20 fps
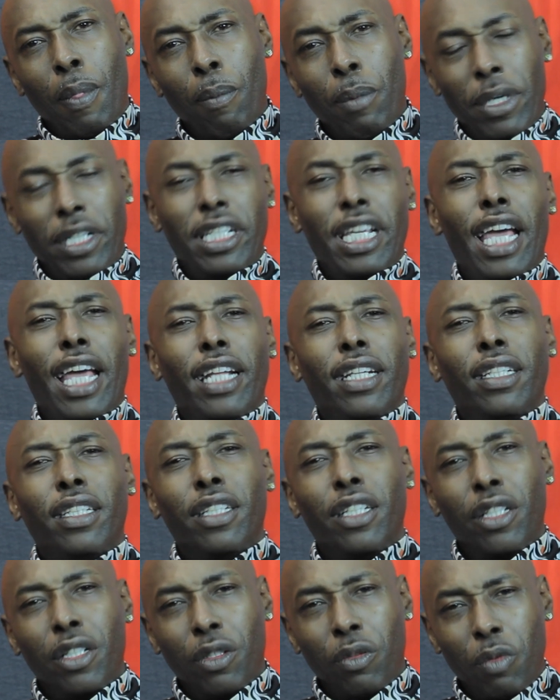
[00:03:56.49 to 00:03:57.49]
But yet,
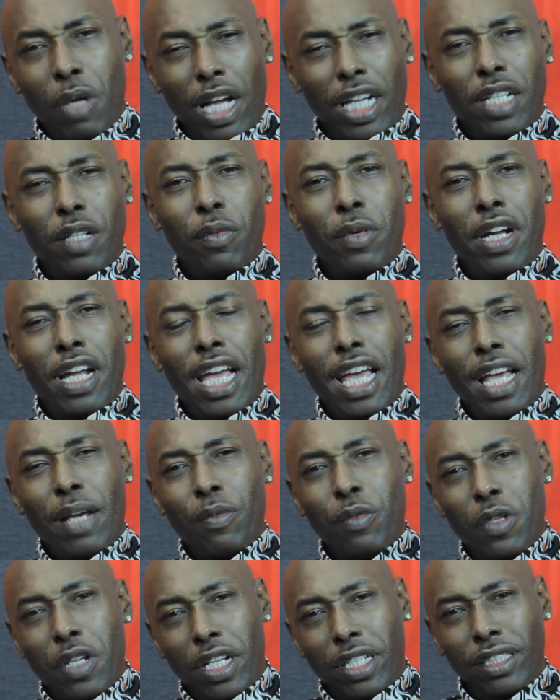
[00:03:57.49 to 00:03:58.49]
Rockaway
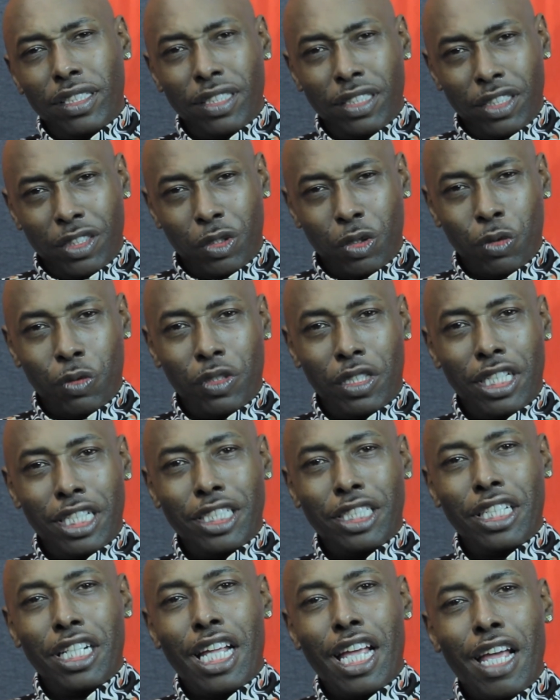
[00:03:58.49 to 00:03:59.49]
had one, True
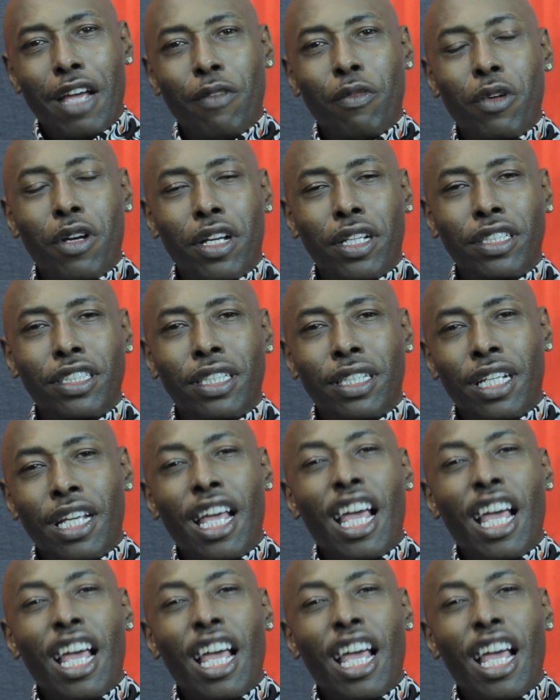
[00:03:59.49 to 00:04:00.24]
Religion had one,